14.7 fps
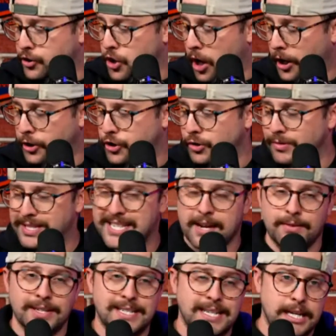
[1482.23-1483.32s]
on June
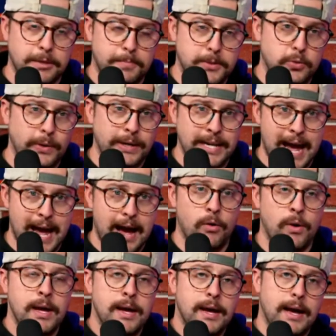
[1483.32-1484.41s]
17th, between now
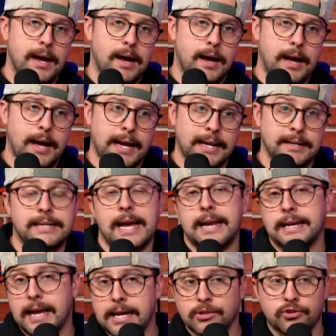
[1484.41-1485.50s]
and 10
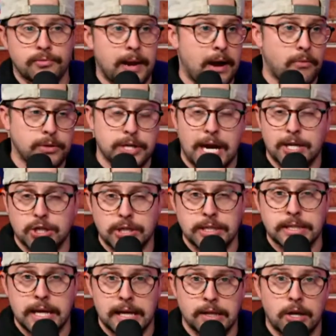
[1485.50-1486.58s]
days from now, which actually isn't
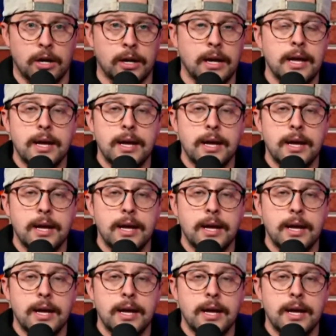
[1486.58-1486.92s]
that long.